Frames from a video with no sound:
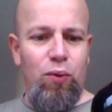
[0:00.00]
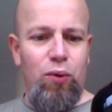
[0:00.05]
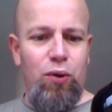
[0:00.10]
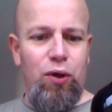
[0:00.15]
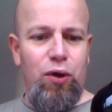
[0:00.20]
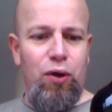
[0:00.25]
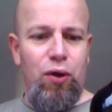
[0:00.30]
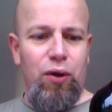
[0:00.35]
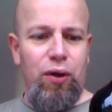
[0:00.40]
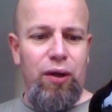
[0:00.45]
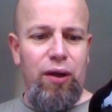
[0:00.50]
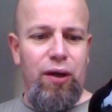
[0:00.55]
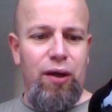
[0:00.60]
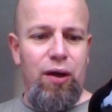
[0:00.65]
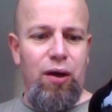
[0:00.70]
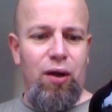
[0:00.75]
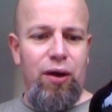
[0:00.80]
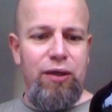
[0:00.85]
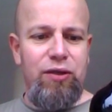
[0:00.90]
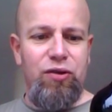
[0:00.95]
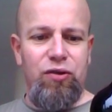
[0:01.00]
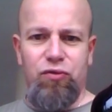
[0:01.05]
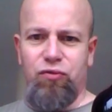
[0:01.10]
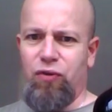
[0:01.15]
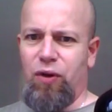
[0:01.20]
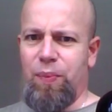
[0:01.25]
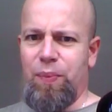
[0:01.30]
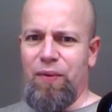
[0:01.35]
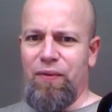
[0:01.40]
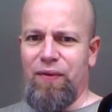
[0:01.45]
knit or cook, and liked a
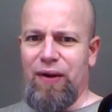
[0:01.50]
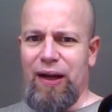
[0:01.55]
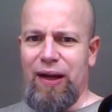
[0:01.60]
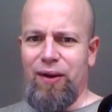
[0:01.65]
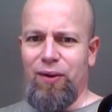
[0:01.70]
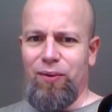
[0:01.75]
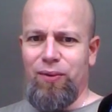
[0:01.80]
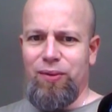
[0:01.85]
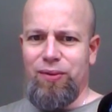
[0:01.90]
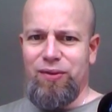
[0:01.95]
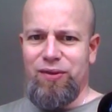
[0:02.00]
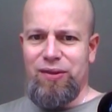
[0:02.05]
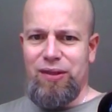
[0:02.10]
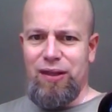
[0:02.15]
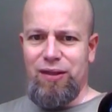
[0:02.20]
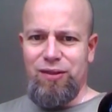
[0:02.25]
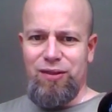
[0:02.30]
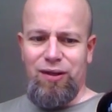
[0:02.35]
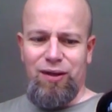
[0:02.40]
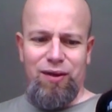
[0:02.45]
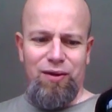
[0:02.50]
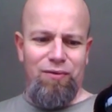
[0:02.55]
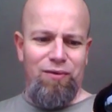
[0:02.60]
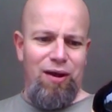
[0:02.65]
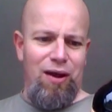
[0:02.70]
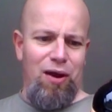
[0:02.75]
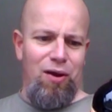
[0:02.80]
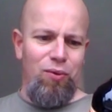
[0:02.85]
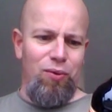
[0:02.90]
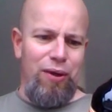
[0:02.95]
drop of ale. Sounds like a
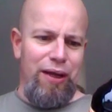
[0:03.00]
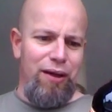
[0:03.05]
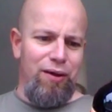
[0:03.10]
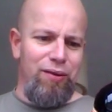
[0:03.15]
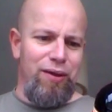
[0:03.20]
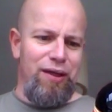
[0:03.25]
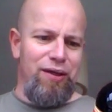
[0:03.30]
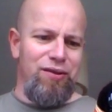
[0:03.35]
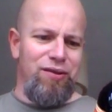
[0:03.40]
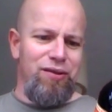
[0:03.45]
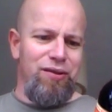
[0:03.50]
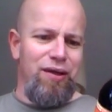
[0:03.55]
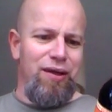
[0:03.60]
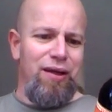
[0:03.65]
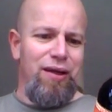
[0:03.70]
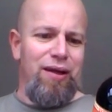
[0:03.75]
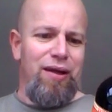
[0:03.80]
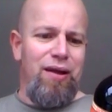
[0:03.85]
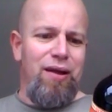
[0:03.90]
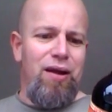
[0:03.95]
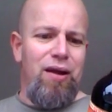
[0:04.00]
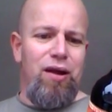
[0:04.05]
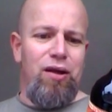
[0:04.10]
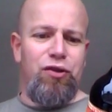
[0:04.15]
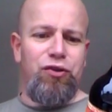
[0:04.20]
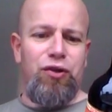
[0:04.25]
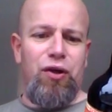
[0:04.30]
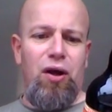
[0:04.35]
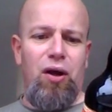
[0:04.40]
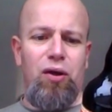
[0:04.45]
right old girl, this.
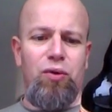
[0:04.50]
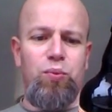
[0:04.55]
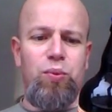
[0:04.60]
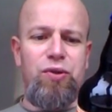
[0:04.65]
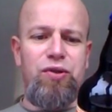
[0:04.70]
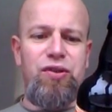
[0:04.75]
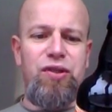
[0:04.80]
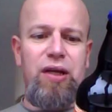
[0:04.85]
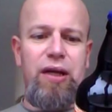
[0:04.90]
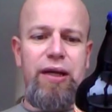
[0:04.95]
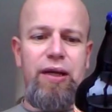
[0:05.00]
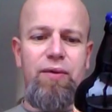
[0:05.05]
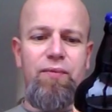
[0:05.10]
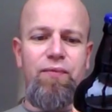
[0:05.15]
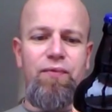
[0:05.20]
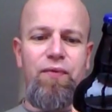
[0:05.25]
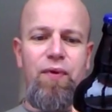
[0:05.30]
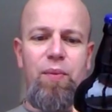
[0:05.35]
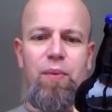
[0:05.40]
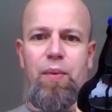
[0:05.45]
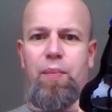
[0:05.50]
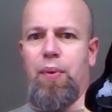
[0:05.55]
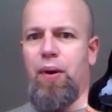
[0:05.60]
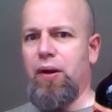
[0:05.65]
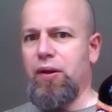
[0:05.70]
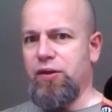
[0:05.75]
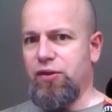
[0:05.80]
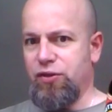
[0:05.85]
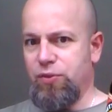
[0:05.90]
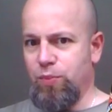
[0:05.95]
Her child was taken from her
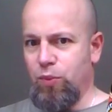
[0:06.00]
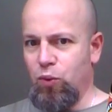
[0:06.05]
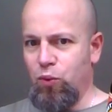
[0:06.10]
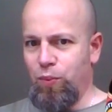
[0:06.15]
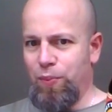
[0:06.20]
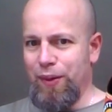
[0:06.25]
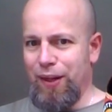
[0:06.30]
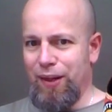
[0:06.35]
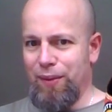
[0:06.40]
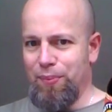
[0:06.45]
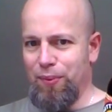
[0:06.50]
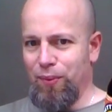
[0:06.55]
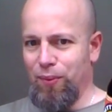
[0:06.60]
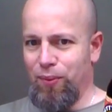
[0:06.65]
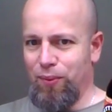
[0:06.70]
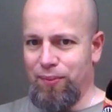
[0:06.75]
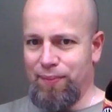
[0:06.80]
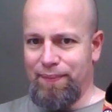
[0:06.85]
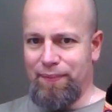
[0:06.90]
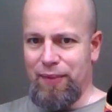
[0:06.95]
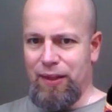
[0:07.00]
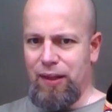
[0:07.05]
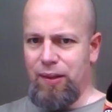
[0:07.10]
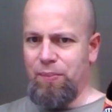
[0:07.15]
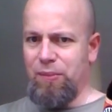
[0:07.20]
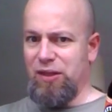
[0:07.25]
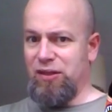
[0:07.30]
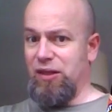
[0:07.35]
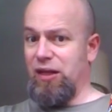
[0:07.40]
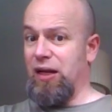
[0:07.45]
by the small people.
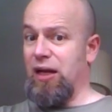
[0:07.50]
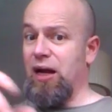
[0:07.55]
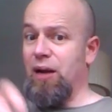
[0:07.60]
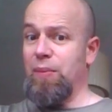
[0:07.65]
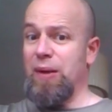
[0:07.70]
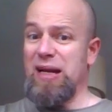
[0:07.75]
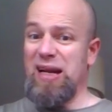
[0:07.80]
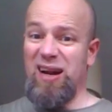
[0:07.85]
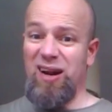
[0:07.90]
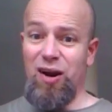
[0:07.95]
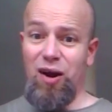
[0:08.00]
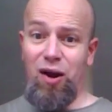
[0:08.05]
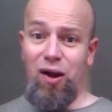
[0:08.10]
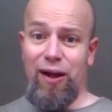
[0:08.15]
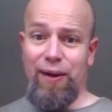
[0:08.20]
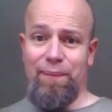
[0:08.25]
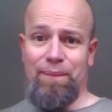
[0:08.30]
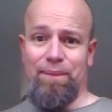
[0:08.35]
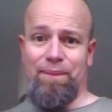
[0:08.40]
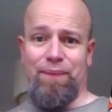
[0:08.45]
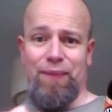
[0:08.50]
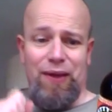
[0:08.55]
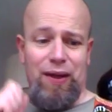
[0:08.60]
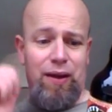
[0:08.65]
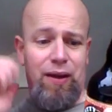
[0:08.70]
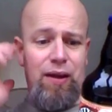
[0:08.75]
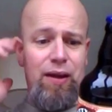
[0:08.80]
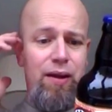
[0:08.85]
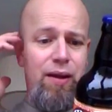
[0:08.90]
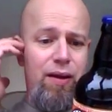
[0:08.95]
Must have come in the night.
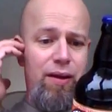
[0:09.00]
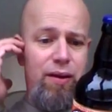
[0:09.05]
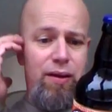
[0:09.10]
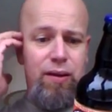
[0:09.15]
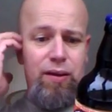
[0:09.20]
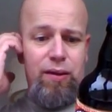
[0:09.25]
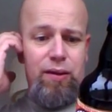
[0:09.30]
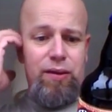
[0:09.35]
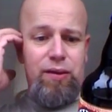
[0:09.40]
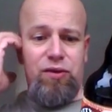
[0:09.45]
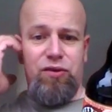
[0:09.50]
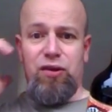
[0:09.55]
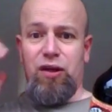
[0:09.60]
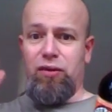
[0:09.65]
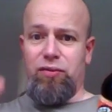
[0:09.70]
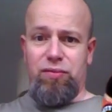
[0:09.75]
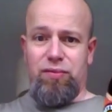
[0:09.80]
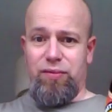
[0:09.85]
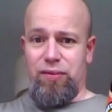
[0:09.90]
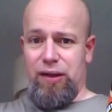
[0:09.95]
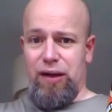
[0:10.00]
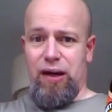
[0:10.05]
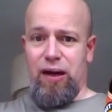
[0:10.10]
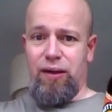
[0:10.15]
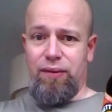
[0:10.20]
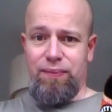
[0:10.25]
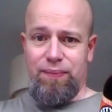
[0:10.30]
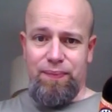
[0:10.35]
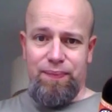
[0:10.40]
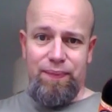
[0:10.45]
So, you
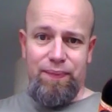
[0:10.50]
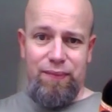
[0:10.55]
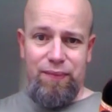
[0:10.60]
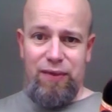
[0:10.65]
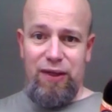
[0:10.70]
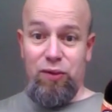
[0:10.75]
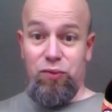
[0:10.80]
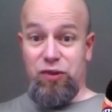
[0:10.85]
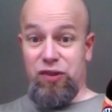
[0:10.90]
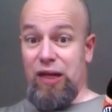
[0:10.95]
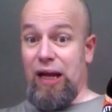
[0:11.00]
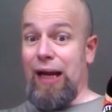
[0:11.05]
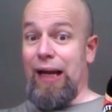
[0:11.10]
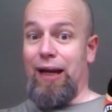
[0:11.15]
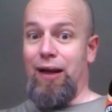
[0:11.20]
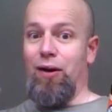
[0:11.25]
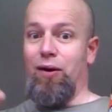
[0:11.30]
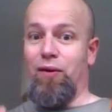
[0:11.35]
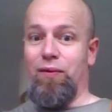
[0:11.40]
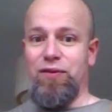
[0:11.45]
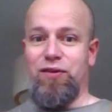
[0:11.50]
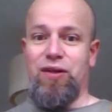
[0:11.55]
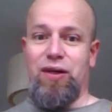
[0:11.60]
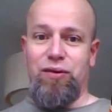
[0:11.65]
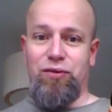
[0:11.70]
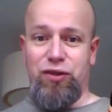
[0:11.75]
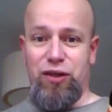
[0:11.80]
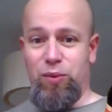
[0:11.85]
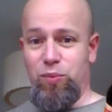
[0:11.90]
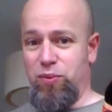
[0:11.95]
know, he was taken off,
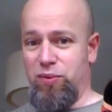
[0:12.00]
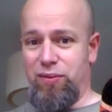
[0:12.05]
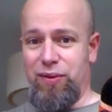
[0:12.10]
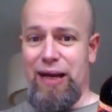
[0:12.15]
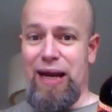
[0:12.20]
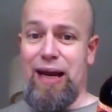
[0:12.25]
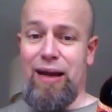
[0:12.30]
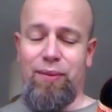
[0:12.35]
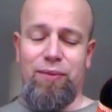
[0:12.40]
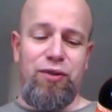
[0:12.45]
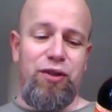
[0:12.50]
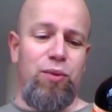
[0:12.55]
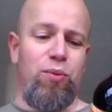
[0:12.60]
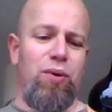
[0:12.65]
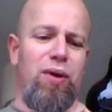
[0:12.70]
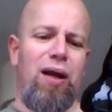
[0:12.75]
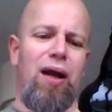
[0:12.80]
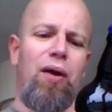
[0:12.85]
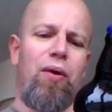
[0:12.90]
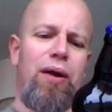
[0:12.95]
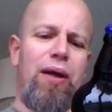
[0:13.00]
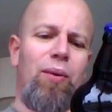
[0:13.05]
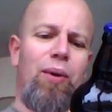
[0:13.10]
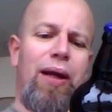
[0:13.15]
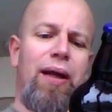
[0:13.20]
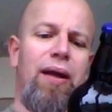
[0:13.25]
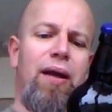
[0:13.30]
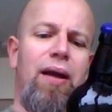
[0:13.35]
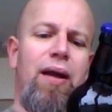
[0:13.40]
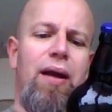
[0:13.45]
so she wouldn't know
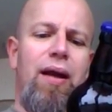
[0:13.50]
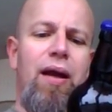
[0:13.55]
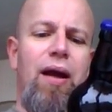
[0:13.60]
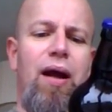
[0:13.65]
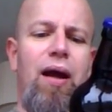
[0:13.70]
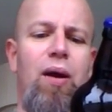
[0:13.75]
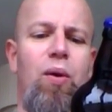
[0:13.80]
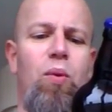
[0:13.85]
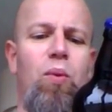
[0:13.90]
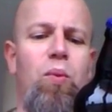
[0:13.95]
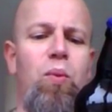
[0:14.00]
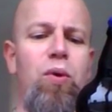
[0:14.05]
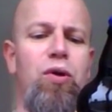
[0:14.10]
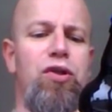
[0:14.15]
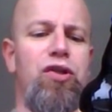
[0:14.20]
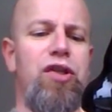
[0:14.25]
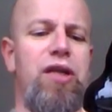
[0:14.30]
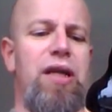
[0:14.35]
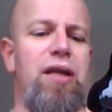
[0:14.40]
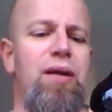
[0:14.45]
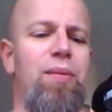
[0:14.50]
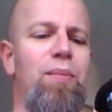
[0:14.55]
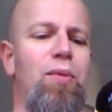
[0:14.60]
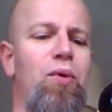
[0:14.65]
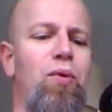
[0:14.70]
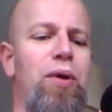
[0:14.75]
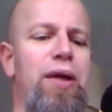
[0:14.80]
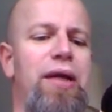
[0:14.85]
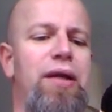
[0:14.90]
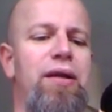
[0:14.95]
anyway. Washed in the
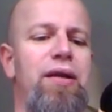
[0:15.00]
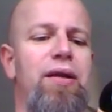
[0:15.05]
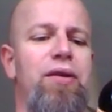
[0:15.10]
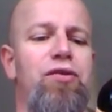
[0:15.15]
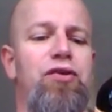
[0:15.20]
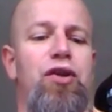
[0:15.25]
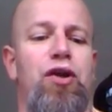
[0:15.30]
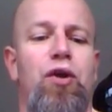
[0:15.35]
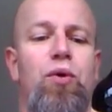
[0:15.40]
morning